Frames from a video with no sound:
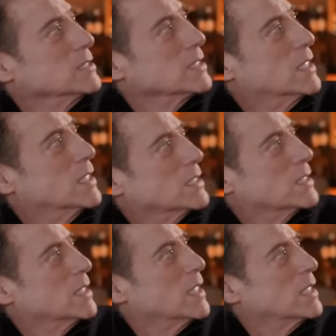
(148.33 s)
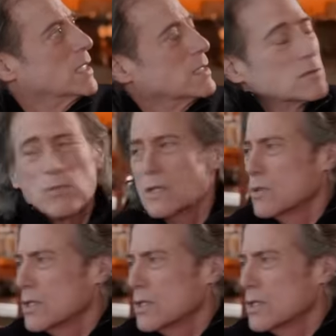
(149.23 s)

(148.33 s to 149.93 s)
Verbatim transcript: Uh, can I get, what, what